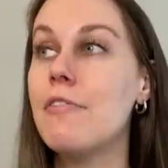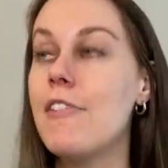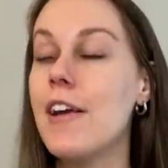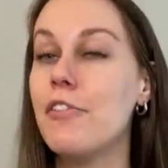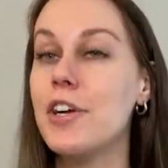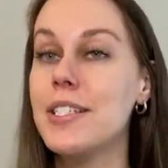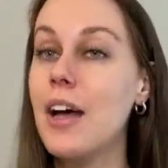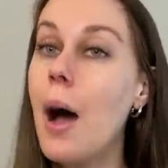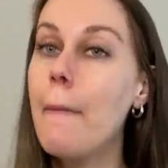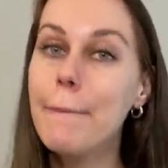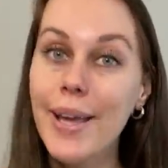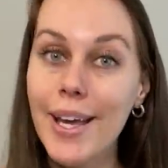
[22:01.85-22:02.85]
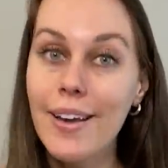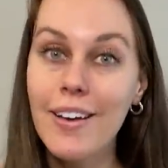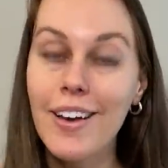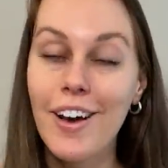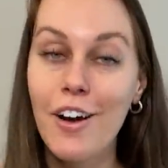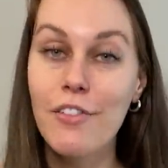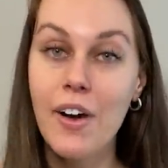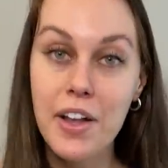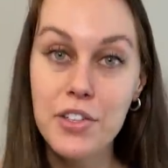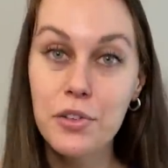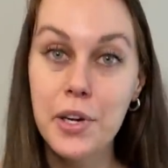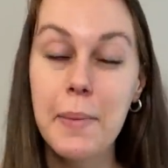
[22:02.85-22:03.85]
favorite top pick of
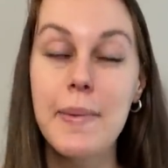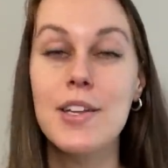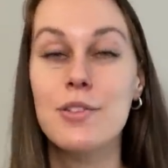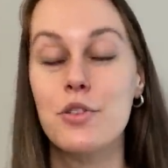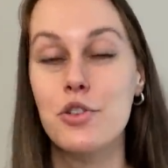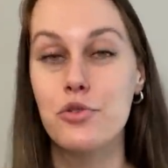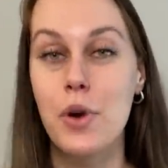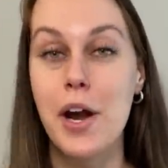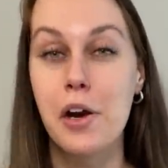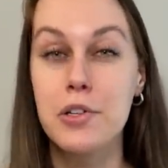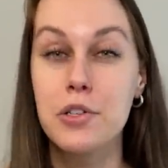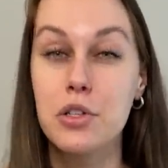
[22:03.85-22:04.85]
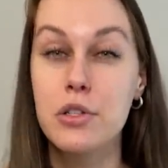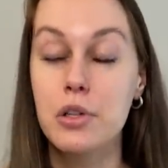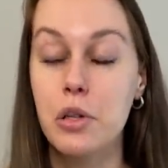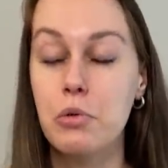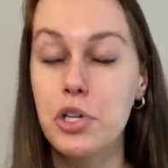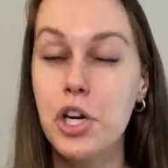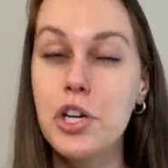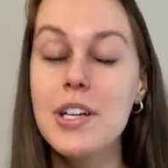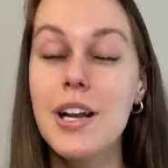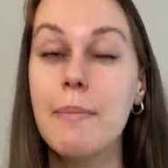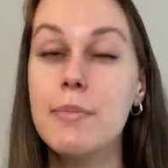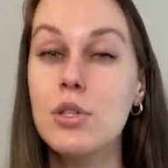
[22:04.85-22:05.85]
ice cream is Dreyer's Slow Churned,
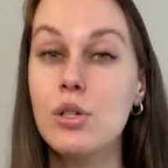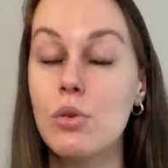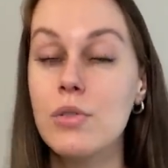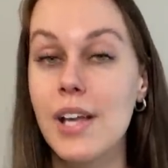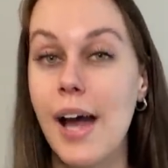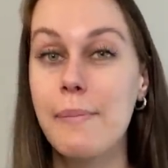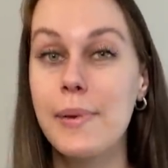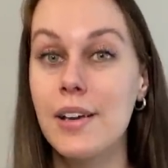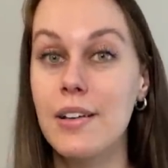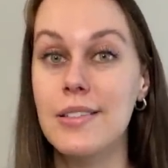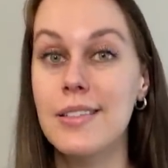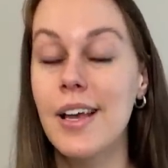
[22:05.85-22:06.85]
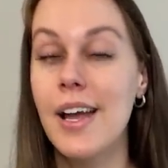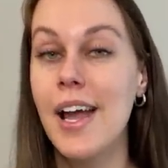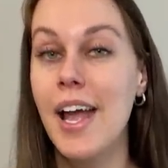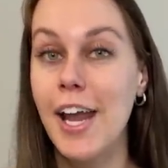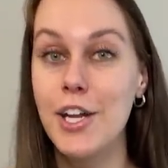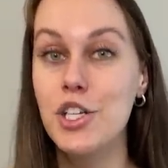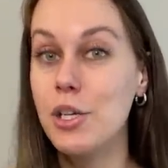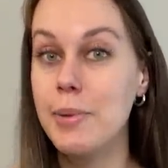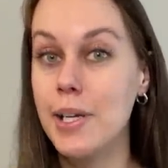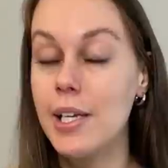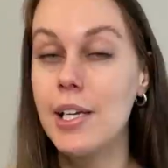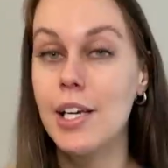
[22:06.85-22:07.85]
and I'm so sad because
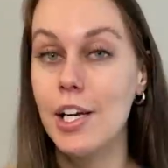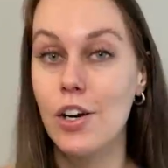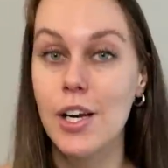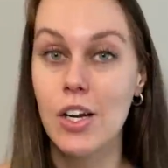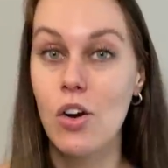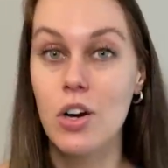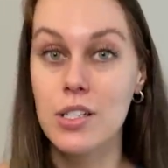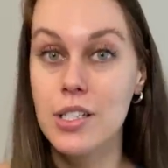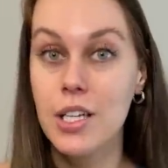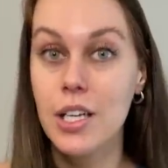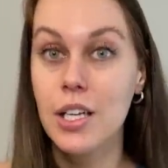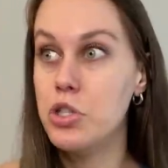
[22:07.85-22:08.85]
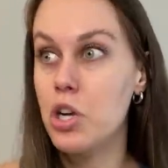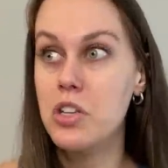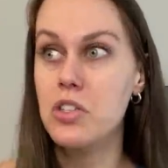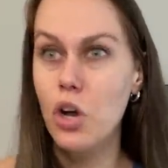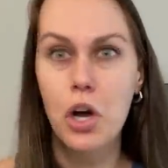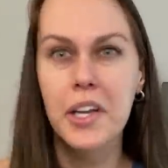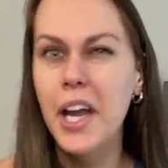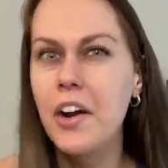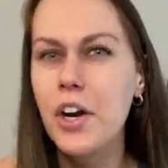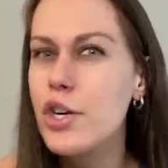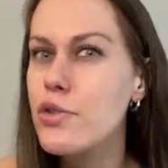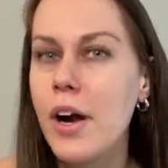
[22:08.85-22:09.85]
HEB here in Austin does not
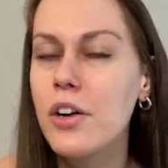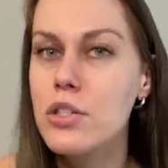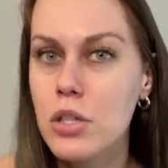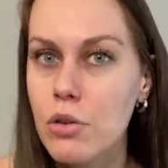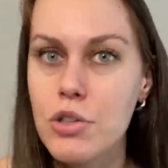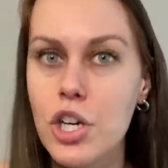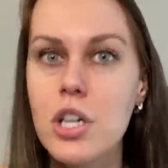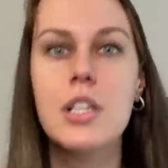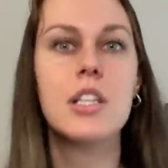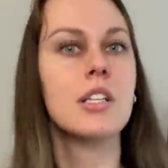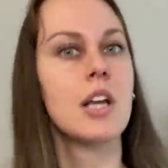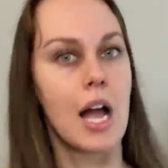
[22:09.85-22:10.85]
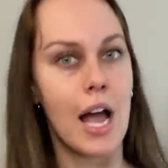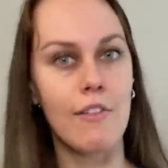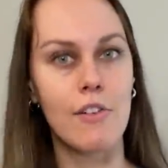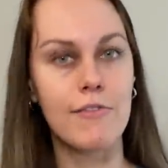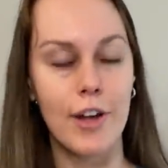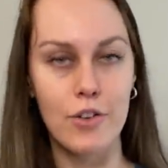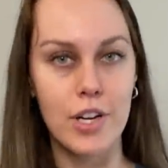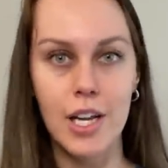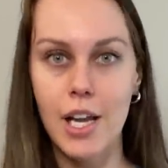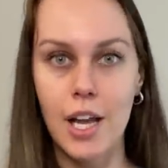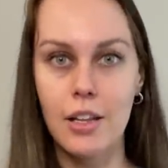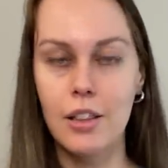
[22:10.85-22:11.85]
carry Dreyer's Slow Churned. At least I haven't found it
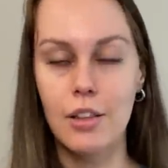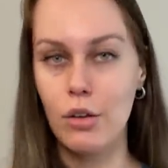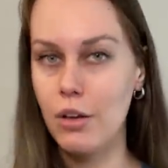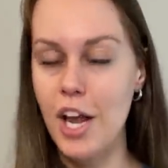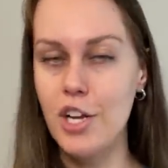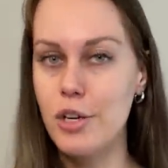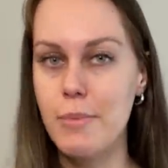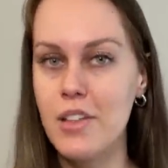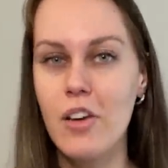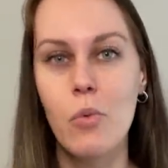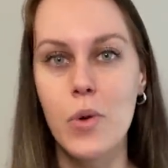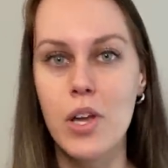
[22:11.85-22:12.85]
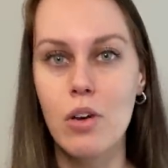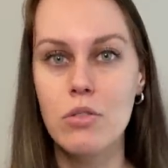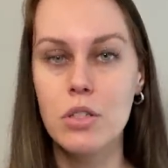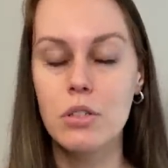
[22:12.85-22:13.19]
at the HEB that we go to.